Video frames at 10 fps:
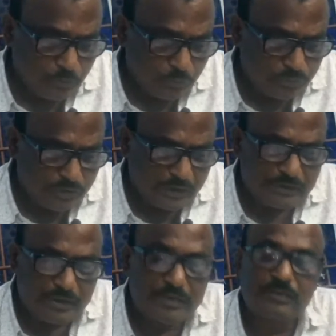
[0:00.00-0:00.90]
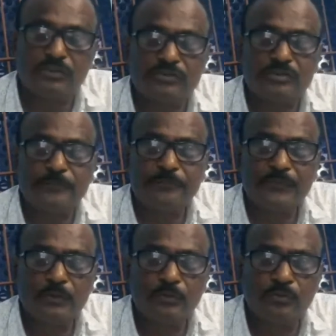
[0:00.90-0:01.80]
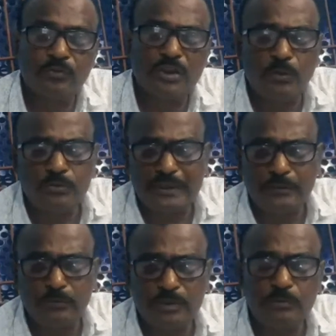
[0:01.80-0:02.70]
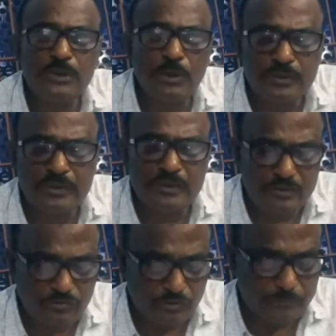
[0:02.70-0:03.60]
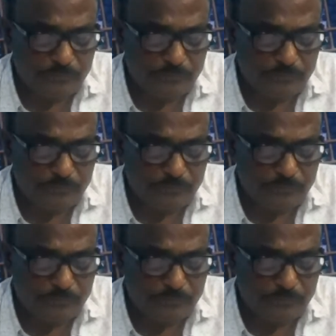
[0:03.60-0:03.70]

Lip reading: whose death is caused. Without ill will, without intention,